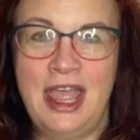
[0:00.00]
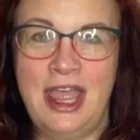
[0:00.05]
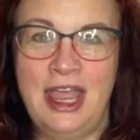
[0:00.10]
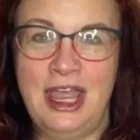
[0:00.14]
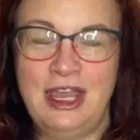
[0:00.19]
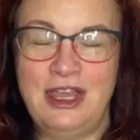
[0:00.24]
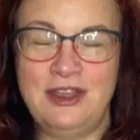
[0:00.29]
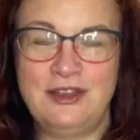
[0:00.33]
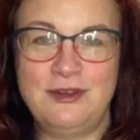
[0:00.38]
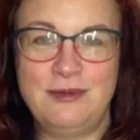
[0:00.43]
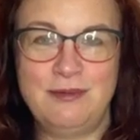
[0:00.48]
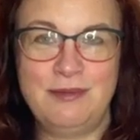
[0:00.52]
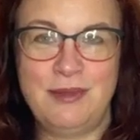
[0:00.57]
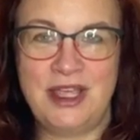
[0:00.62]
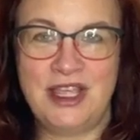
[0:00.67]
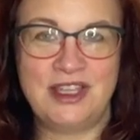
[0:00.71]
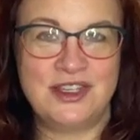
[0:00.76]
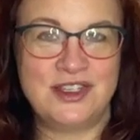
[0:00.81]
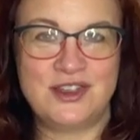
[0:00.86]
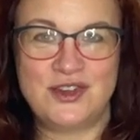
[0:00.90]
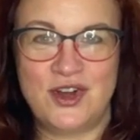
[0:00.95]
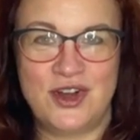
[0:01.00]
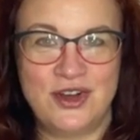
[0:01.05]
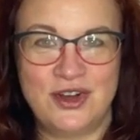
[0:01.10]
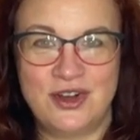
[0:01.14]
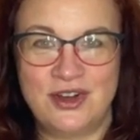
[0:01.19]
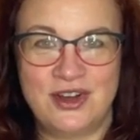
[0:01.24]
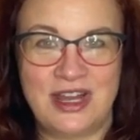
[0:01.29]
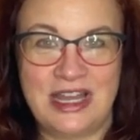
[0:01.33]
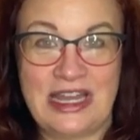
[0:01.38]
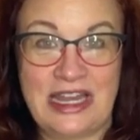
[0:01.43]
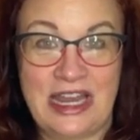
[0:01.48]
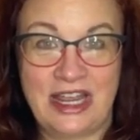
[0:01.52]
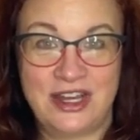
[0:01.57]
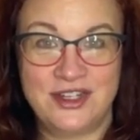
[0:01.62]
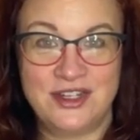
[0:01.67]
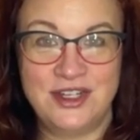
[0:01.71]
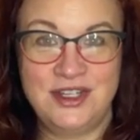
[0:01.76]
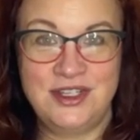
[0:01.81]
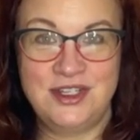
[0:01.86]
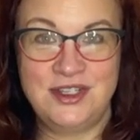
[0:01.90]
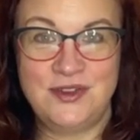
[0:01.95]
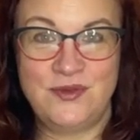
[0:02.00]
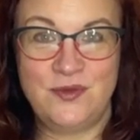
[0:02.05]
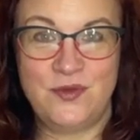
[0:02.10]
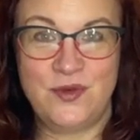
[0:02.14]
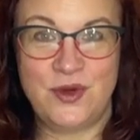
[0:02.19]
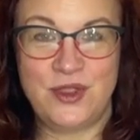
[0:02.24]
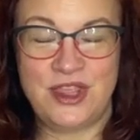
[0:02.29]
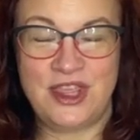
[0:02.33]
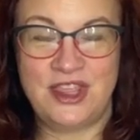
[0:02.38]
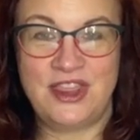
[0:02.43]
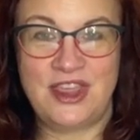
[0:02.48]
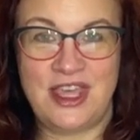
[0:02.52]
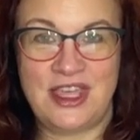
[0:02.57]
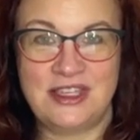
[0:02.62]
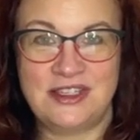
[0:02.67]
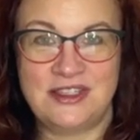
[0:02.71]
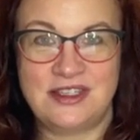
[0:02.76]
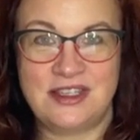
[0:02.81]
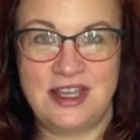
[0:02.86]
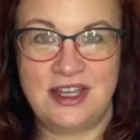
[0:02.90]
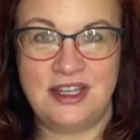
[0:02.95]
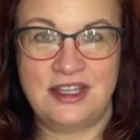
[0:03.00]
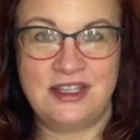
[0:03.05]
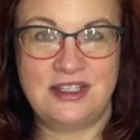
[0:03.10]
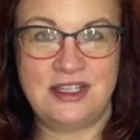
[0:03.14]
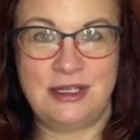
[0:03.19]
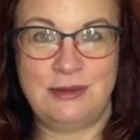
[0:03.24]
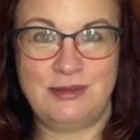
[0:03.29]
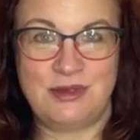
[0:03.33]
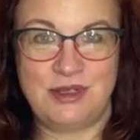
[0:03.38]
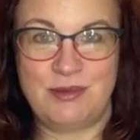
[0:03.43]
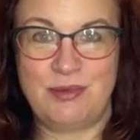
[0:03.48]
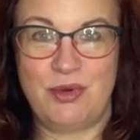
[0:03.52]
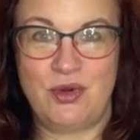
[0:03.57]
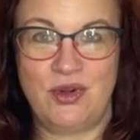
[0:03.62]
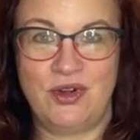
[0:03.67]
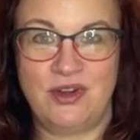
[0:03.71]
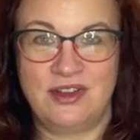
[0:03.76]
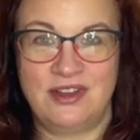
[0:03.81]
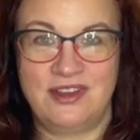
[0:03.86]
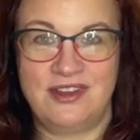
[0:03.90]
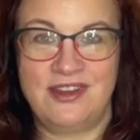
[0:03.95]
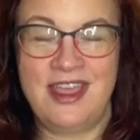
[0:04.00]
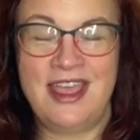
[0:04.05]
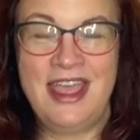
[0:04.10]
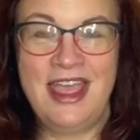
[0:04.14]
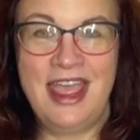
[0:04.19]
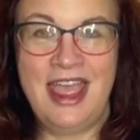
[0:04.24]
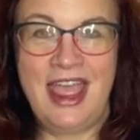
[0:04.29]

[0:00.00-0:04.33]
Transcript: and make stronger connections for the things that it deems important.